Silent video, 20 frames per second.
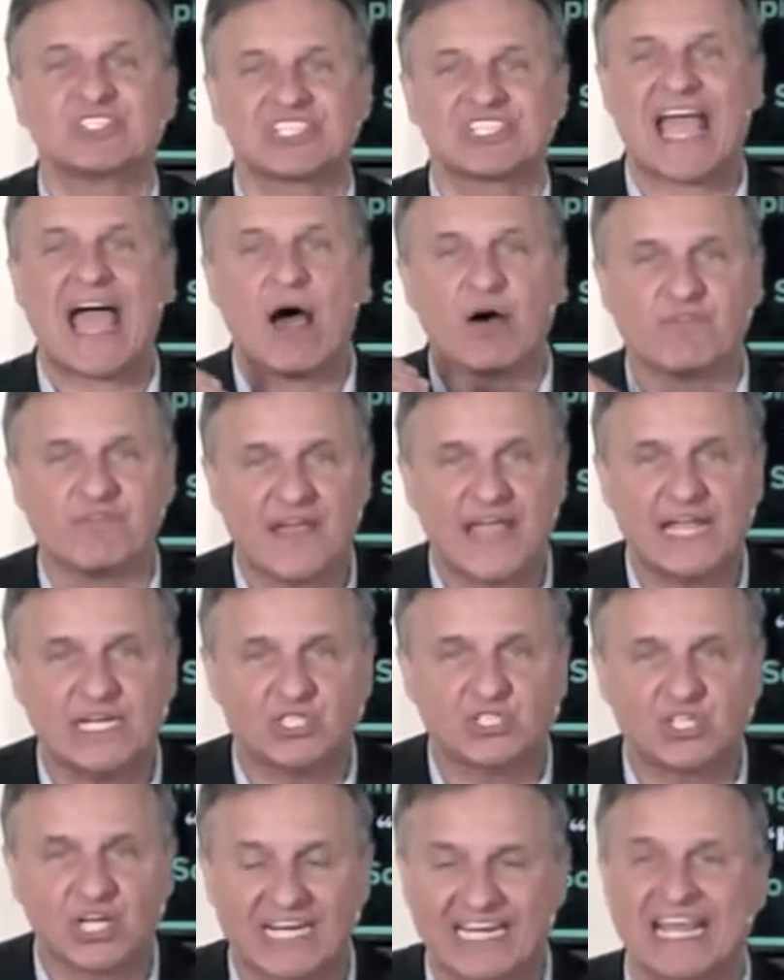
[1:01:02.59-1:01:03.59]

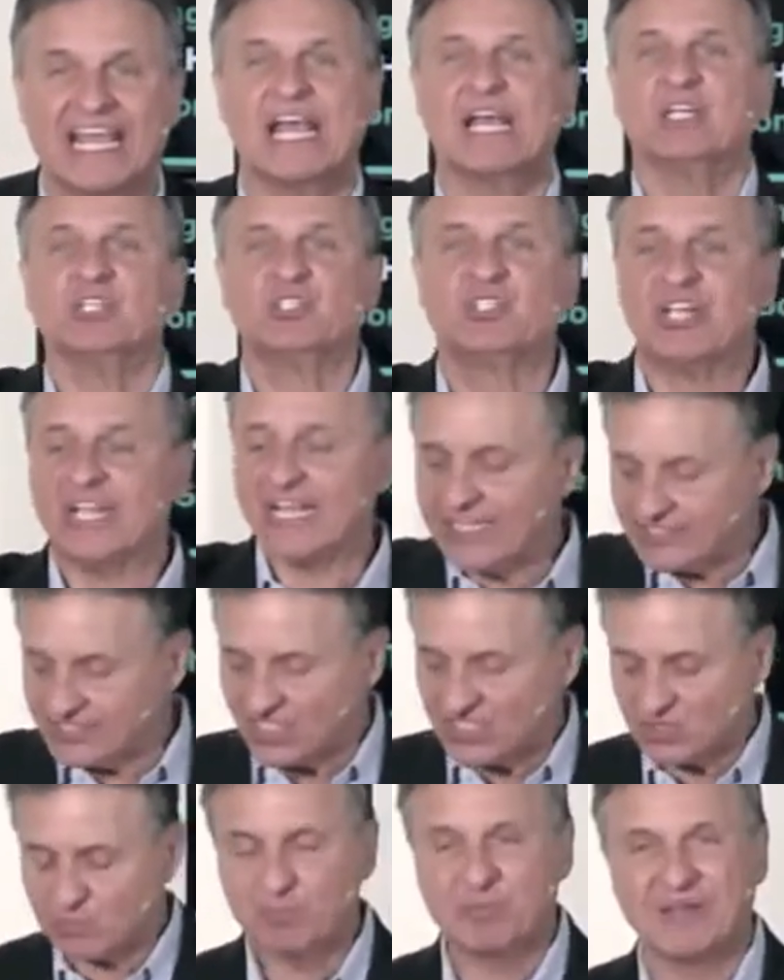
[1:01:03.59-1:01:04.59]
salvation.
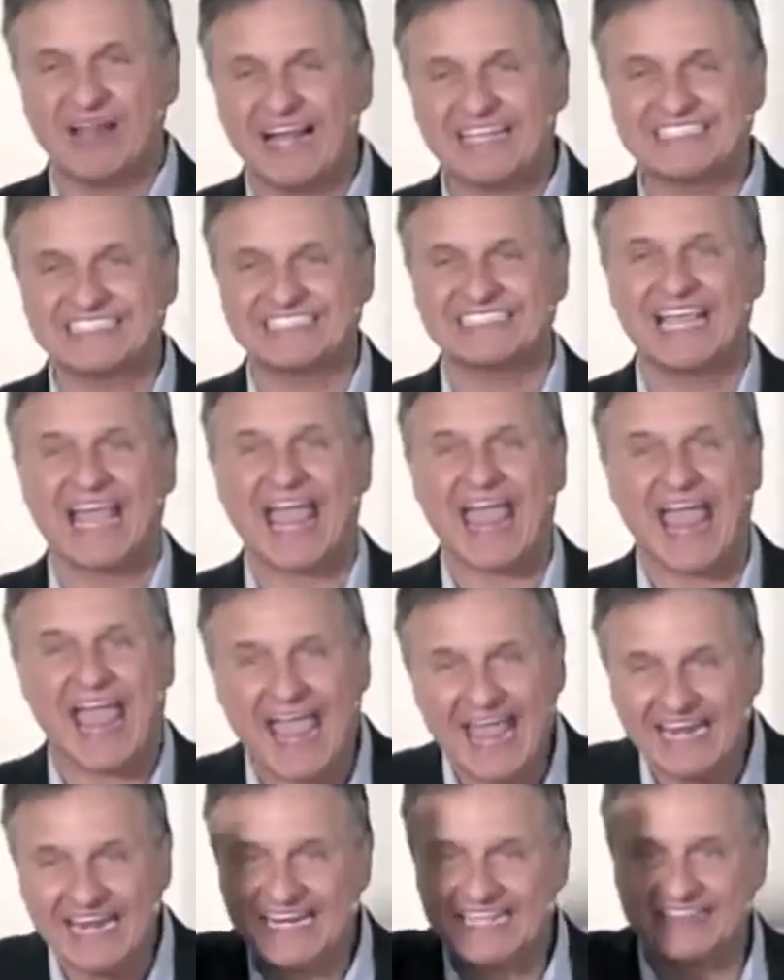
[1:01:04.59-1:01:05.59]
Jesus plus
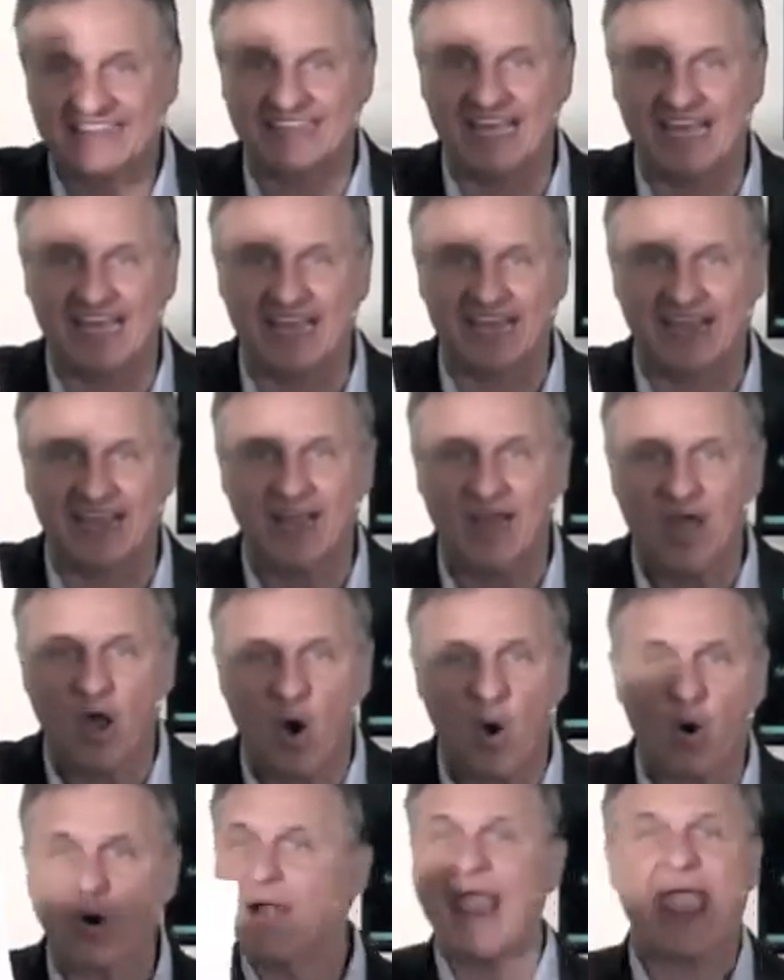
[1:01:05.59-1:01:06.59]
anything
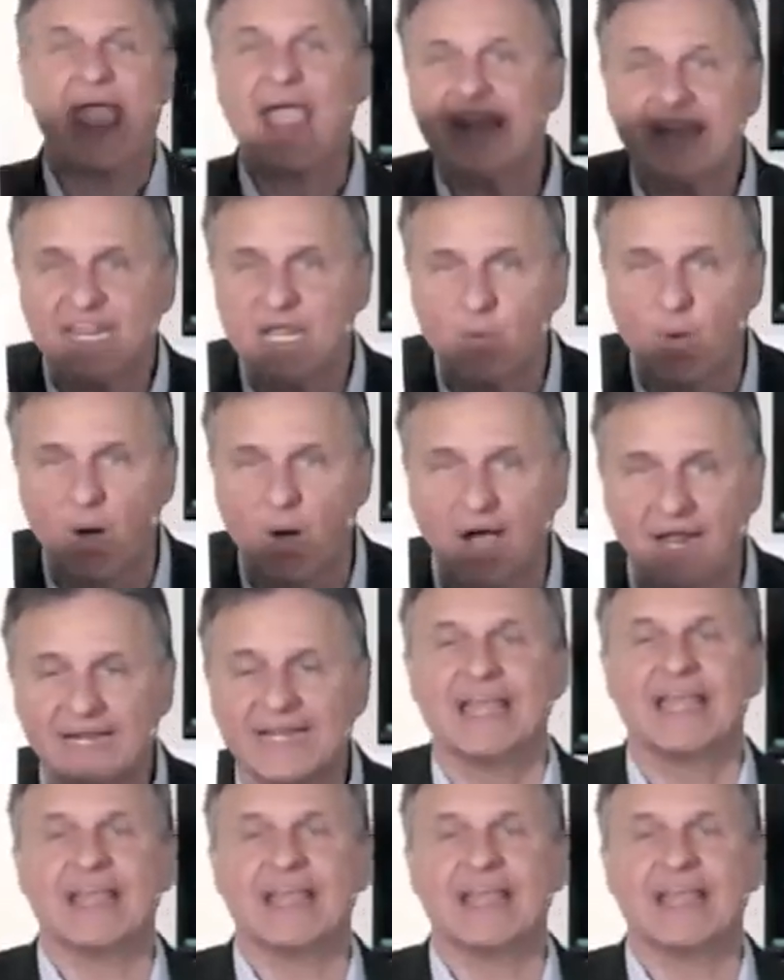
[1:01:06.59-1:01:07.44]
or anyone